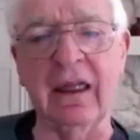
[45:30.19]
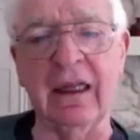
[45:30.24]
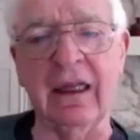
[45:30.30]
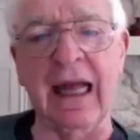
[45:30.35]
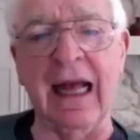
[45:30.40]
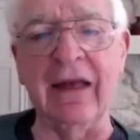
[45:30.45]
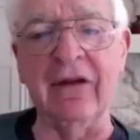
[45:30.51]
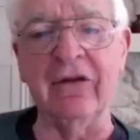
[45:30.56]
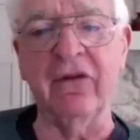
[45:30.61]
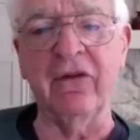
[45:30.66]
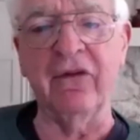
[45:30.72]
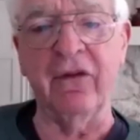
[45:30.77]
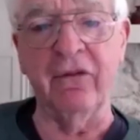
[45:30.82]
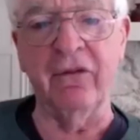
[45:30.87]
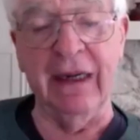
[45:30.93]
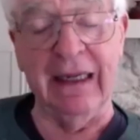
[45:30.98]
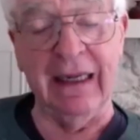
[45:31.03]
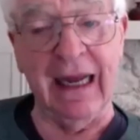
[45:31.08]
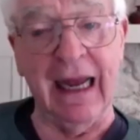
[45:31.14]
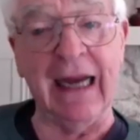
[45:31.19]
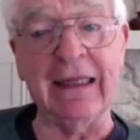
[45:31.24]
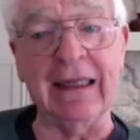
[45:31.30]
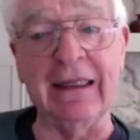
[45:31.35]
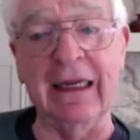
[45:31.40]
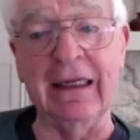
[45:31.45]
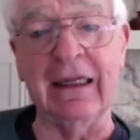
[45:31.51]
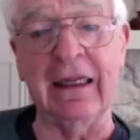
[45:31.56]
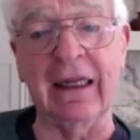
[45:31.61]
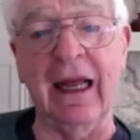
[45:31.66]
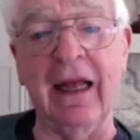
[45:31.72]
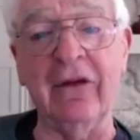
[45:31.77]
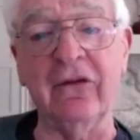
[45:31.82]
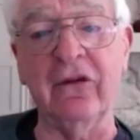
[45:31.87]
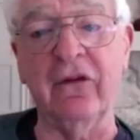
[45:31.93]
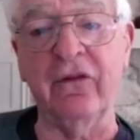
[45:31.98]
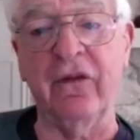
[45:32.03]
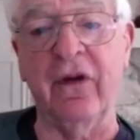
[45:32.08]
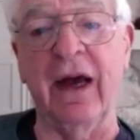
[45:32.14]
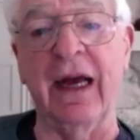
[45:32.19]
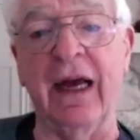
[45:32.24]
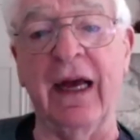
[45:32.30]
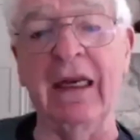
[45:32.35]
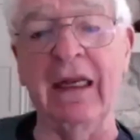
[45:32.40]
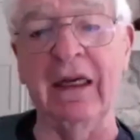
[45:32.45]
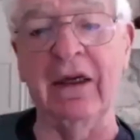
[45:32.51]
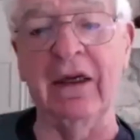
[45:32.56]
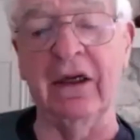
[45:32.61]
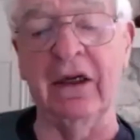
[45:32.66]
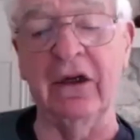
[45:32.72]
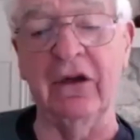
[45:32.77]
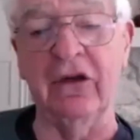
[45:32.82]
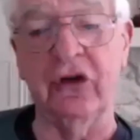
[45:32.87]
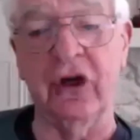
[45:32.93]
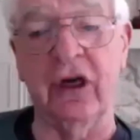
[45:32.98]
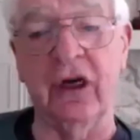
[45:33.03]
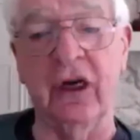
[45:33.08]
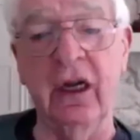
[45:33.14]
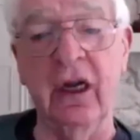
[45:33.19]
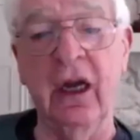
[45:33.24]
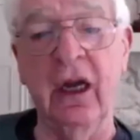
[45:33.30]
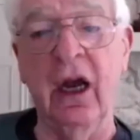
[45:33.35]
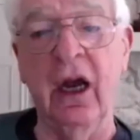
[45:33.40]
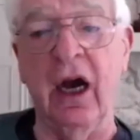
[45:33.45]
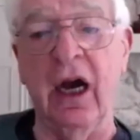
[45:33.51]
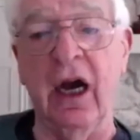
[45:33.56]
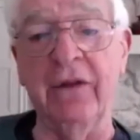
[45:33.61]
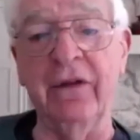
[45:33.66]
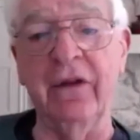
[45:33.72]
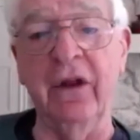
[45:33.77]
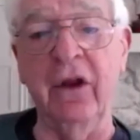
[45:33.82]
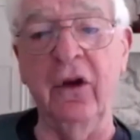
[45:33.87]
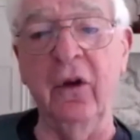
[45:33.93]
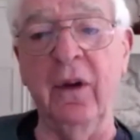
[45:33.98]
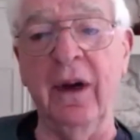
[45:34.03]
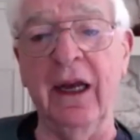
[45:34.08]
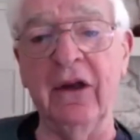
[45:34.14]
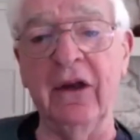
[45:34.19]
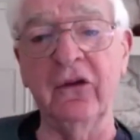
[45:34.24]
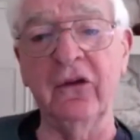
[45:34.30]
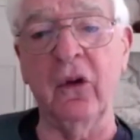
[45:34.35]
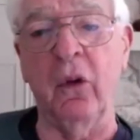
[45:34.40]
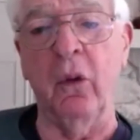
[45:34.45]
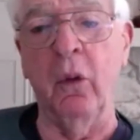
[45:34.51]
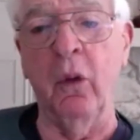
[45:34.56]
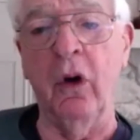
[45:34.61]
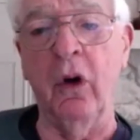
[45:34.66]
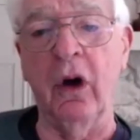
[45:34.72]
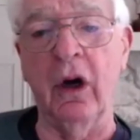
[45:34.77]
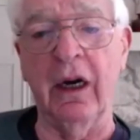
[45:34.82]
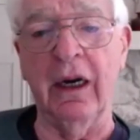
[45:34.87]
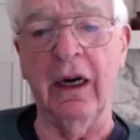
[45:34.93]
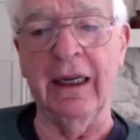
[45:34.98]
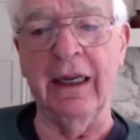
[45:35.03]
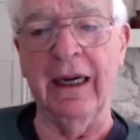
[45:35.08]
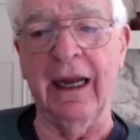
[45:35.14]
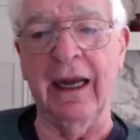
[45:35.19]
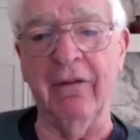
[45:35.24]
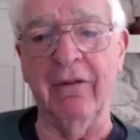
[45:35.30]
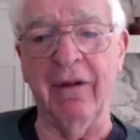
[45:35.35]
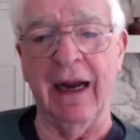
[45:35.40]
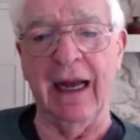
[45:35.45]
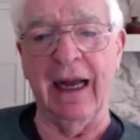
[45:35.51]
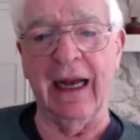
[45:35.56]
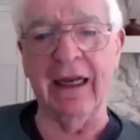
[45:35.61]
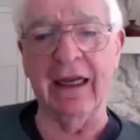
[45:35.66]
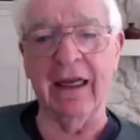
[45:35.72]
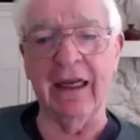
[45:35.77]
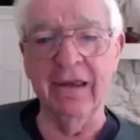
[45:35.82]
redacted classified literature on the US war in Iraq.